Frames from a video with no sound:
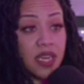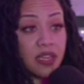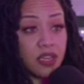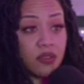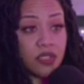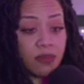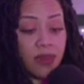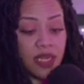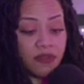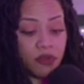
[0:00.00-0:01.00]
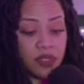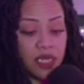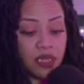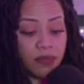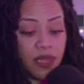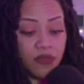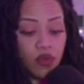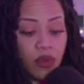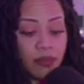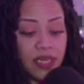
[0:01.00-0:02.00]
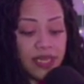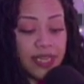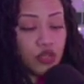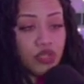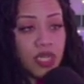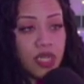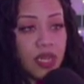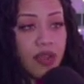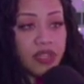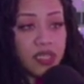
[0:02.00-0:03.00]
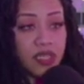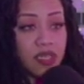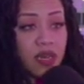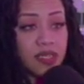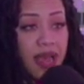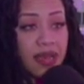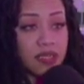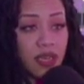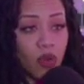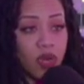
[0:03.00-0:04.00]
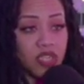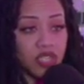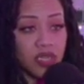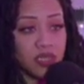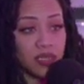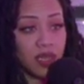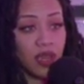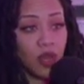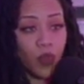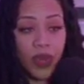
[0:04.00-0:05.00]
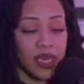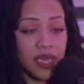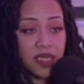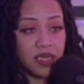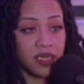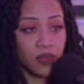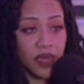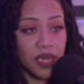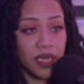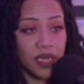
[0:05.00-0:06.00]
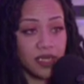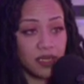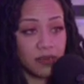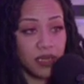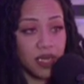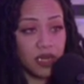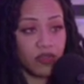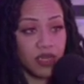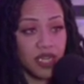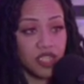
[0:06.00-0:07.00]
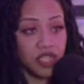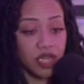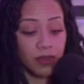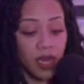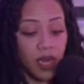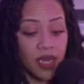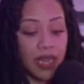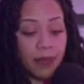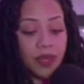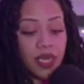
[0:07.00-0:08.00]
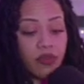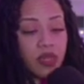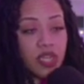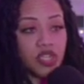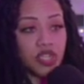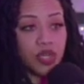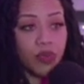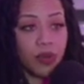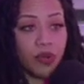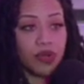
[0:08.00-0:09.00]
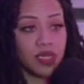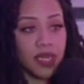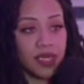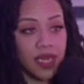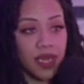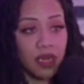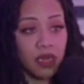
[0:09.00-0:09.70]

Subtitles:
to know somebody. If you admit that you cheated, and this is us asking questions. We ain't get to being in a relationship. Could I be in a relationship with a person like that?